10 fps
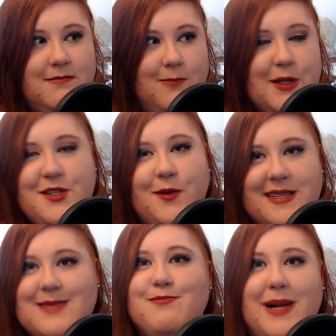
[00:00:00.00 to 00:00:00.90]
What do
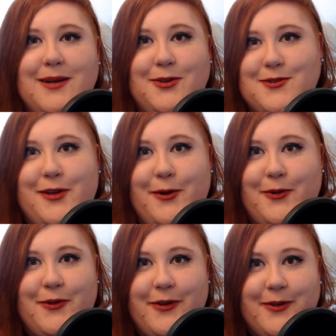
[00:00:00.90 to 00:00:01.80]
us muggles go
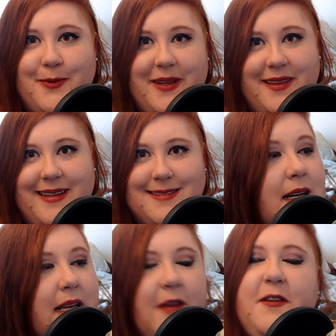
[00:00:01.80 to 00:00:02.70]
through with it?
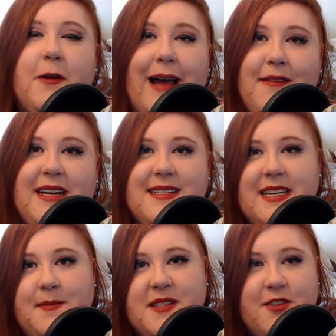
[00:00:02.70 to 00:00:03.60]
If you have any
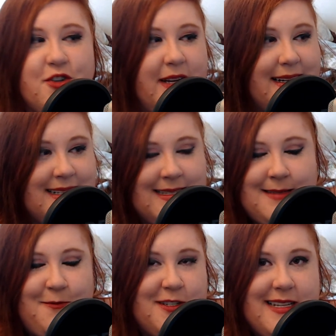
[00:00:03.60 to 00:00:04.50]
tips and
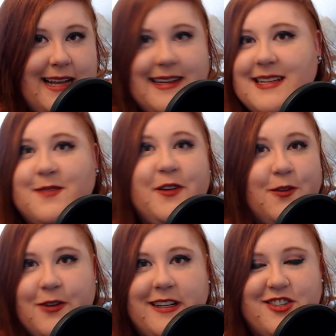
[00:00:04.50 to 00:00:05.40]
tricks for psychics, feel
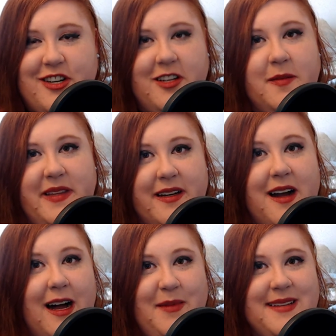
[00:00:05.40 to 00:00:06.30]
free to share them in the
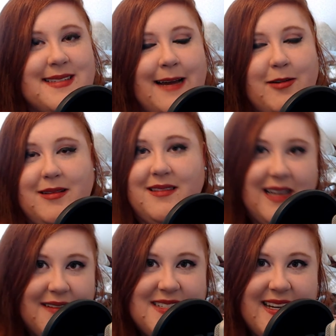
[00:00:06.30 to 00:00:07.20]
comments. I would
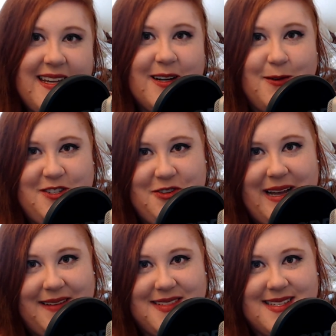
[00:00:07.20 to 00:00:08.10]
love to hear what you
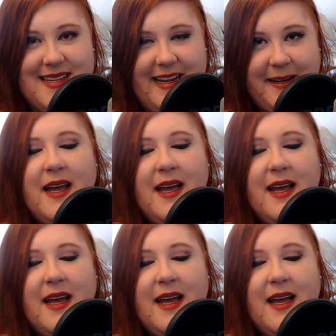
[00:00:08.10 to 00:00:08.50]
have to say.